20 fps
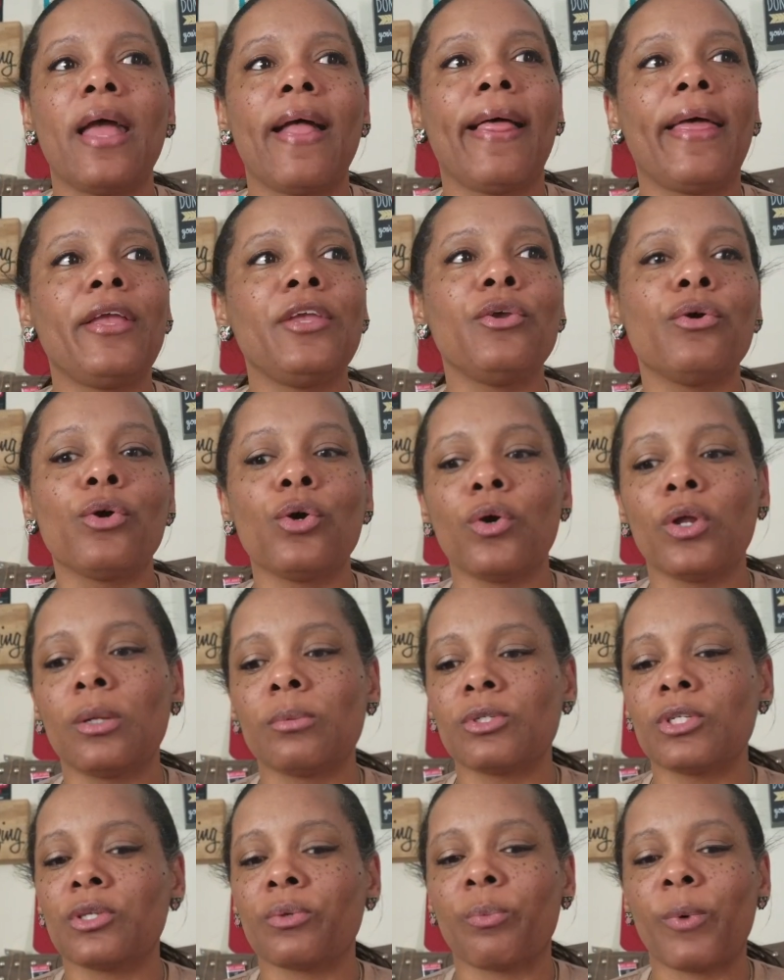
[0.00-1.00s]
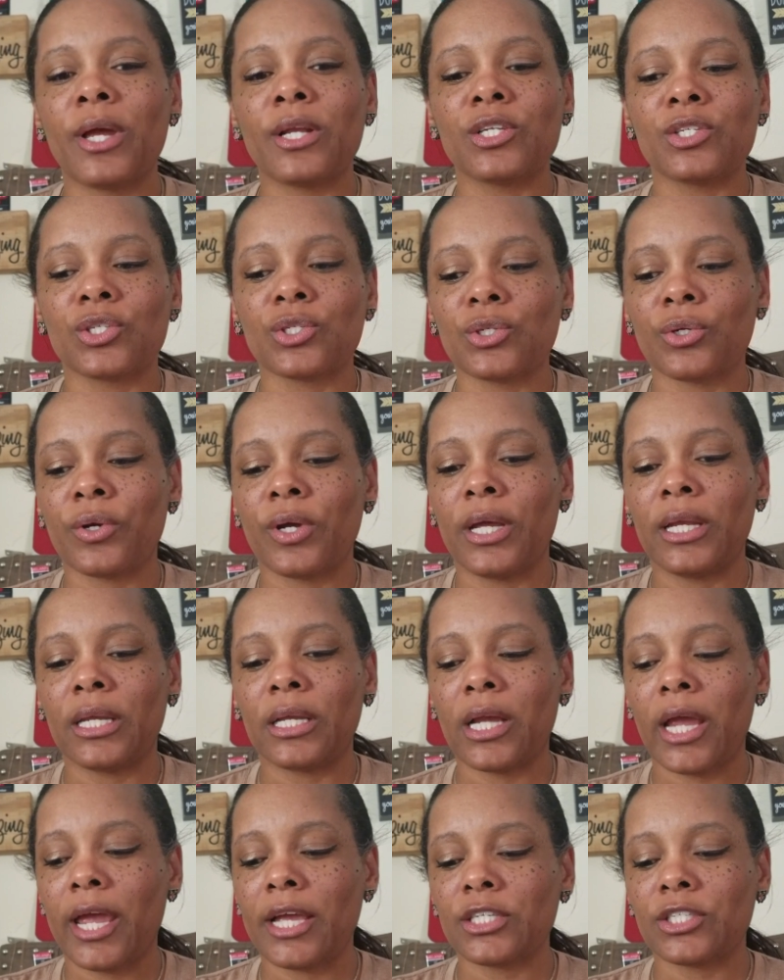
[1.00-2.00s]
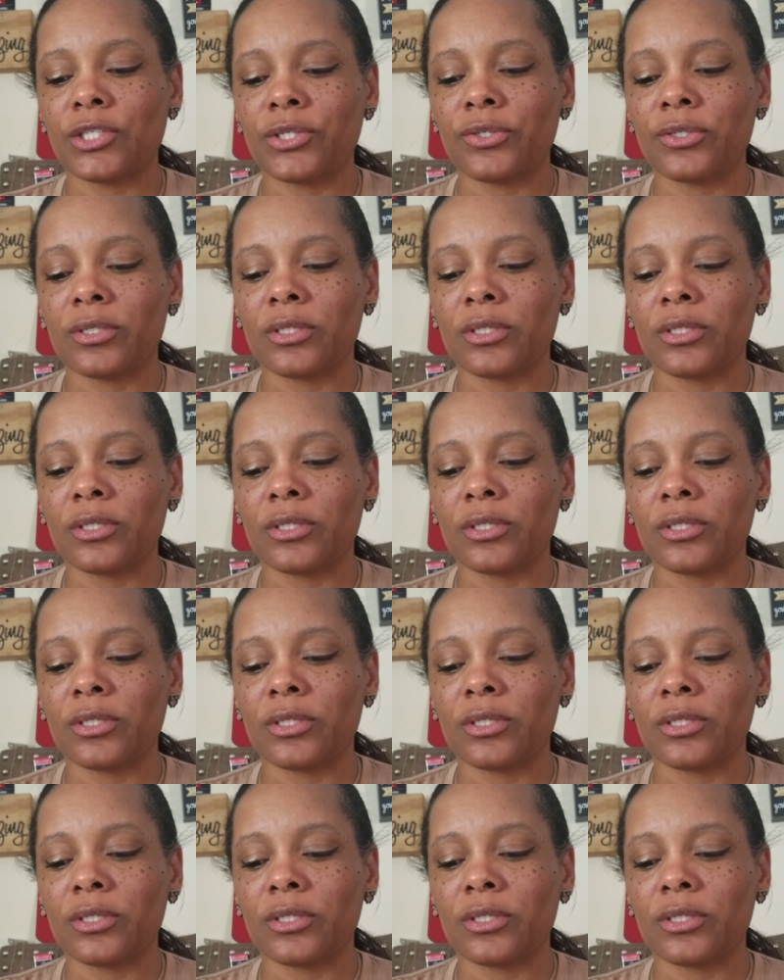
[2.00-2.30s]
and you're going up to the register and the cashier is